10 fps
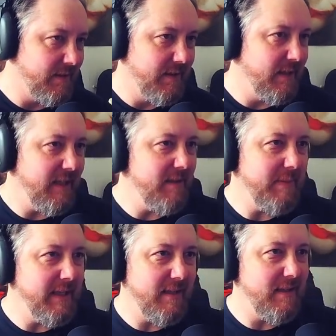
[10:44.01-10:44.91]
And it
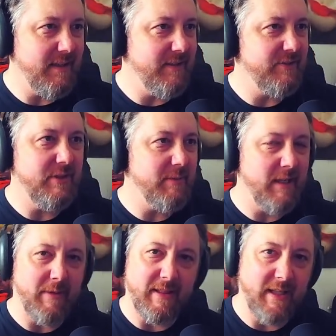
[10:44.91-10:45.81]
may not, she might have
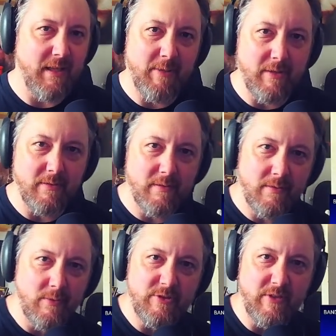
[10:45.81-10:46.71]
been thinking about
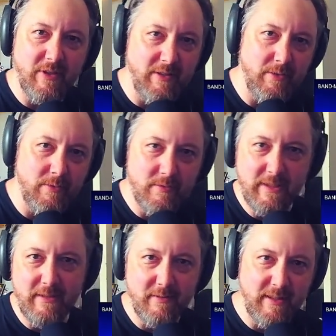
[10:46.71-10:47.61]
what she's going to do
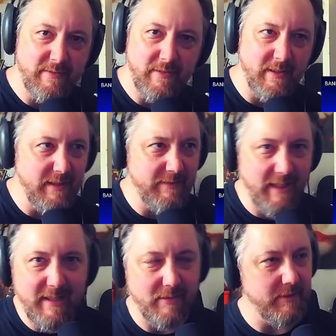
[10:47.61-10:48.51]
later that fucking evening.
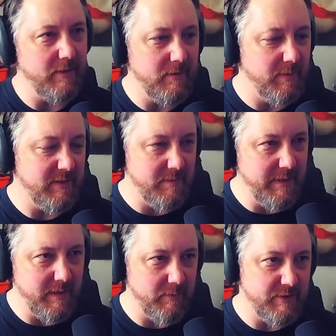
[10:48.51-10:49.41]
I don't know. But to
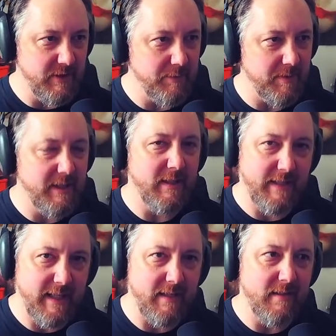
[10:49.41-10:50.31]
me, when she's playing
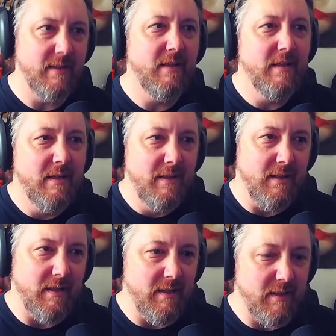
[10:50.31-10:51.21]
that
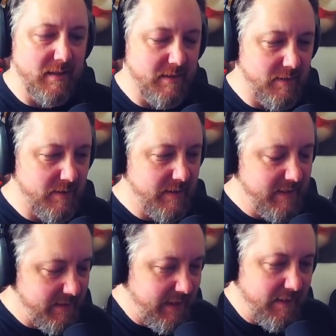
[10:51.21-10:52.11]

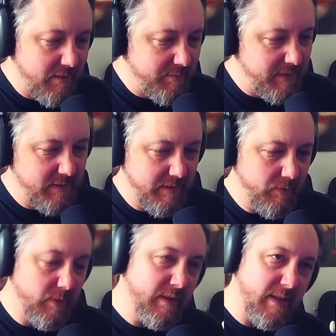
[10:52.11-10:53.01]
little melody
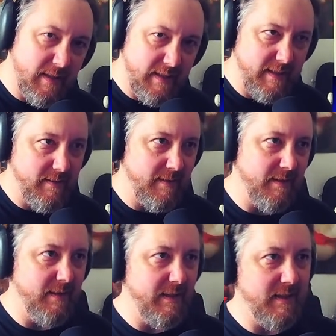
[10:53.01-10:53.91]
with the delay on
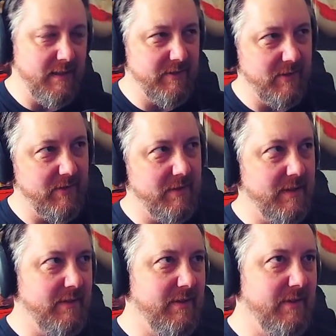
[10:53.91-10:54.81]
it, and it's
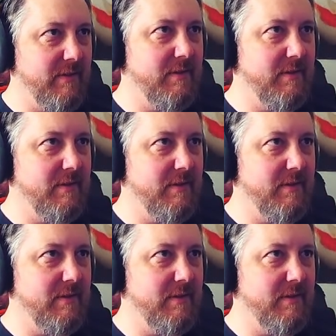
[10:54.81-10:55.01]
this